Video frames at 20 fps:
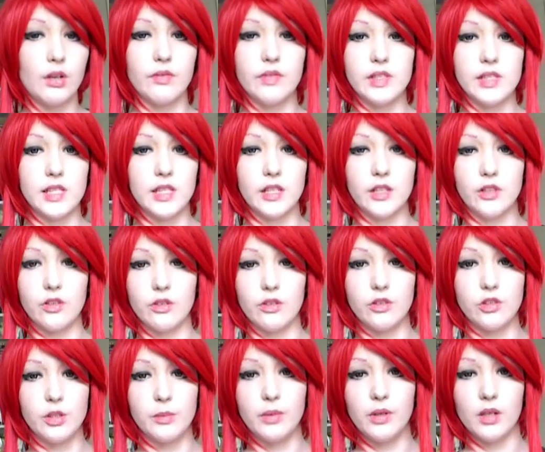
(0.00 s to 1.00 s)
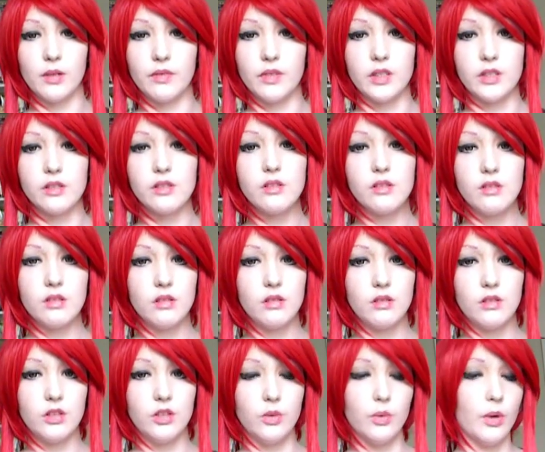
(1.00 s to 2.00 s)
Obviously, you know, it should be obvious.
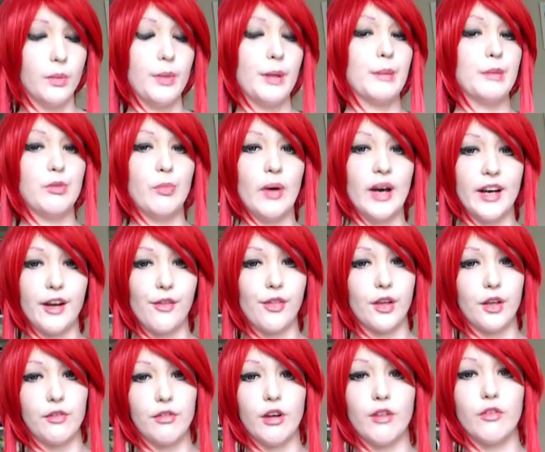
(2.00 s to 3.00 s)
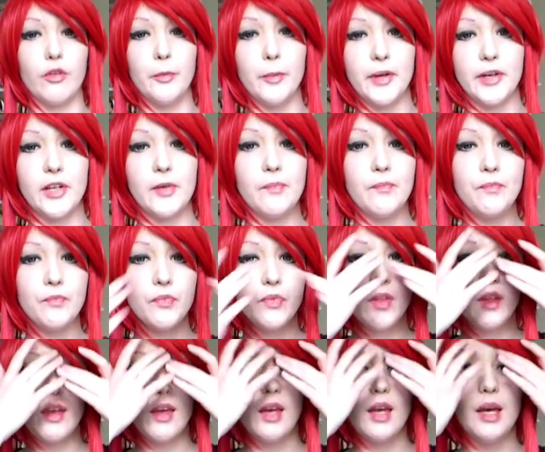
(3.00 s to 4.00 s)
You won't be able to buy anything if you have no money.
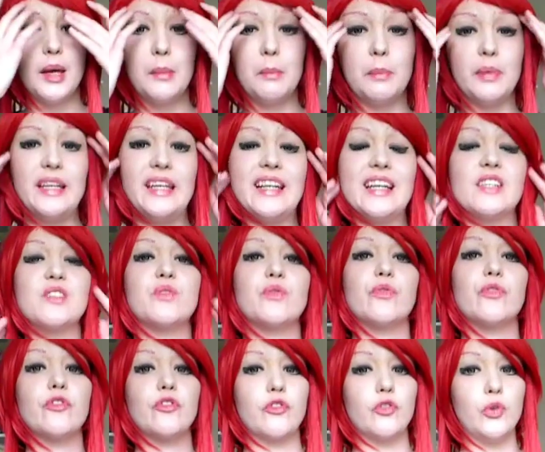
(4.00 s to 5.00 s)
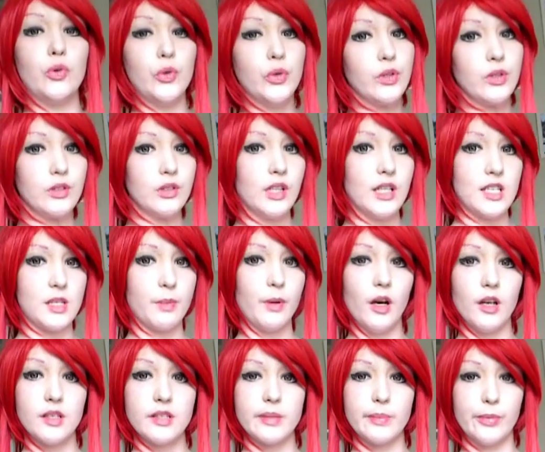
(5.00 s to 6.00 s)
Be as frugal as
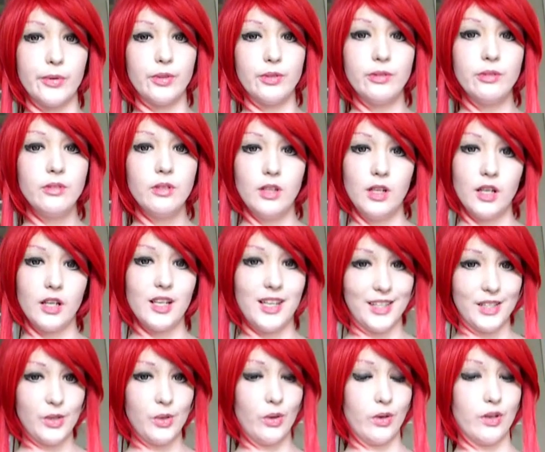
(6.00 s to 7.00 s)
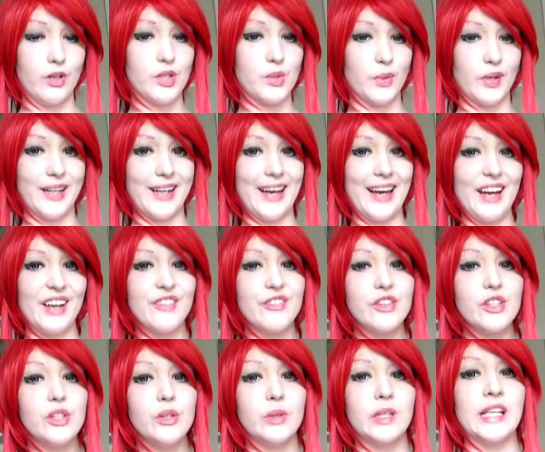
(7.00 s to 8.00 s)
possible. Cut corners
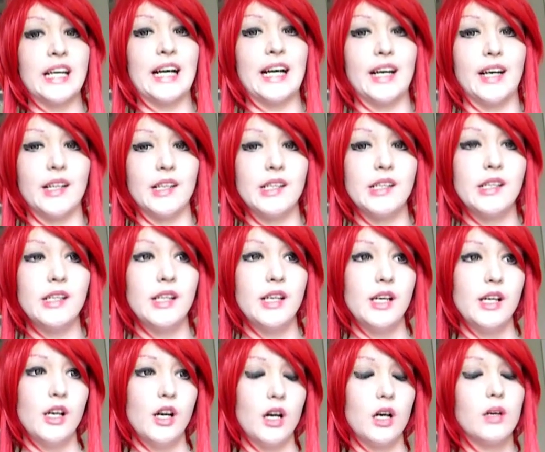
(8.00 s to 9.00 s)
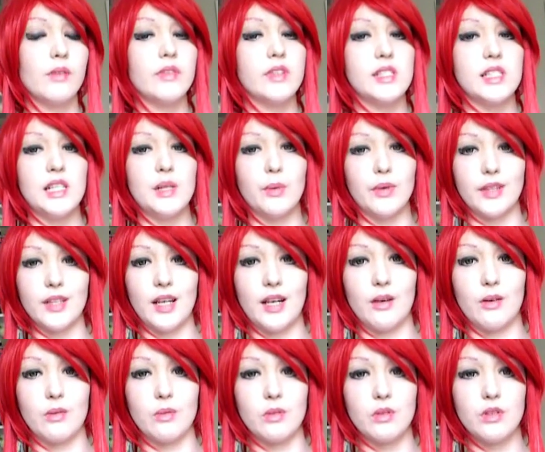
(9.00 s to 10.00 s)
wherever you can. Obviously
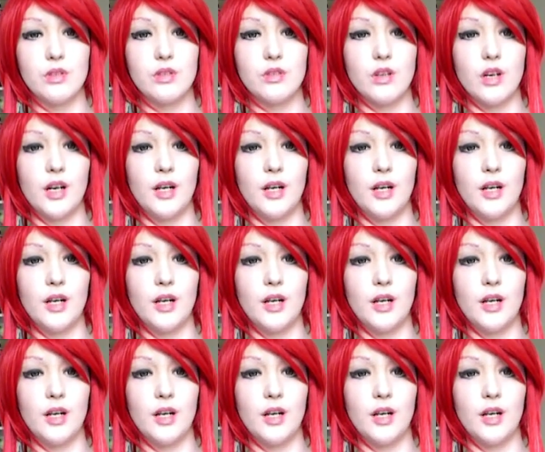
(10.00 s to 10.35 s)
without